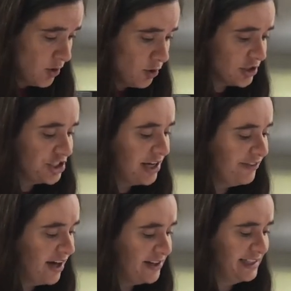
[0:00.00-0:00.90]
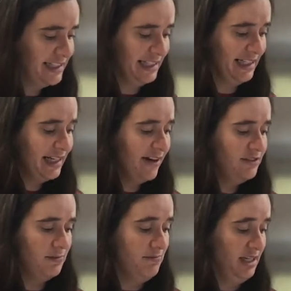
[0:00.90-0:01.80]
or shalt thou indeed have
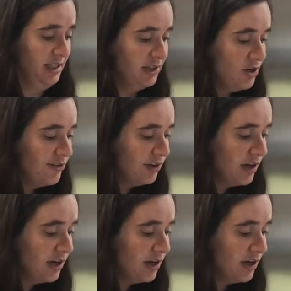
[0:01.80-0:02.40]
dominion over